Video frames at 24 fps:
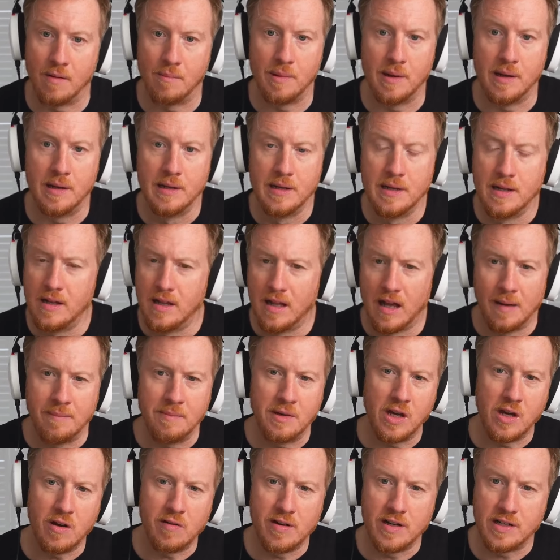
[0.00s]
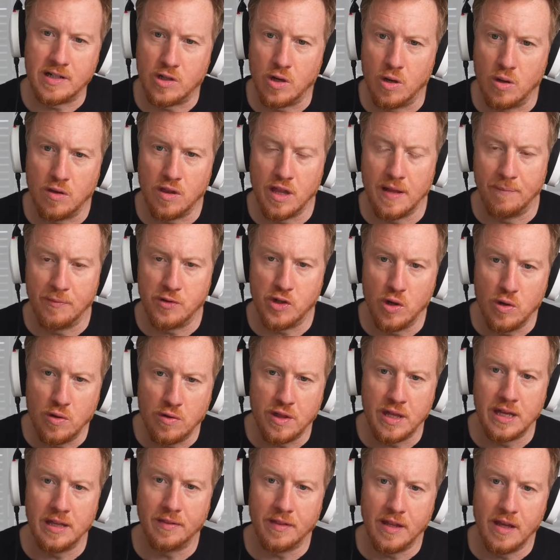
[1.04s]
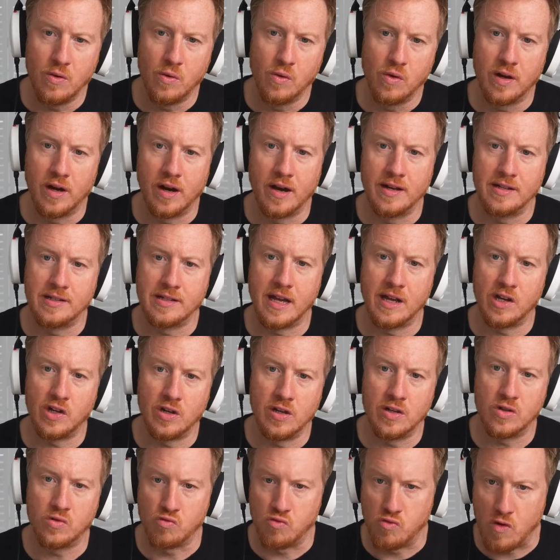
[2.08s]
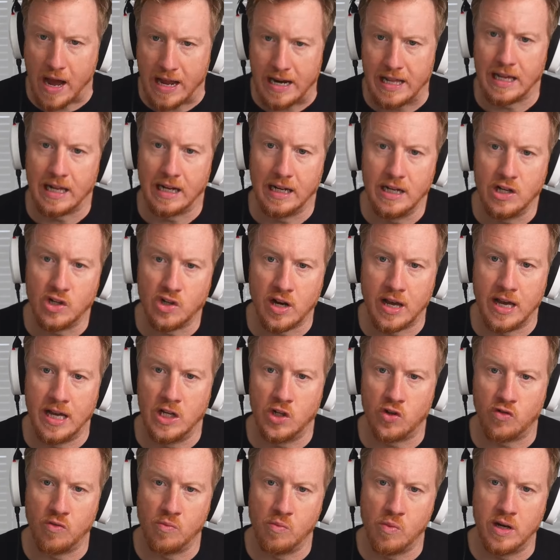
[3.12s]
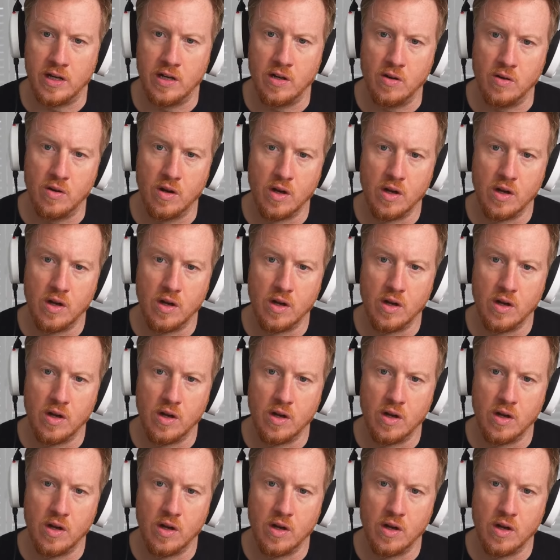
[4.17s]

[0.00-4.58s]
But I'm curious, do you think the organization has radically changed from when you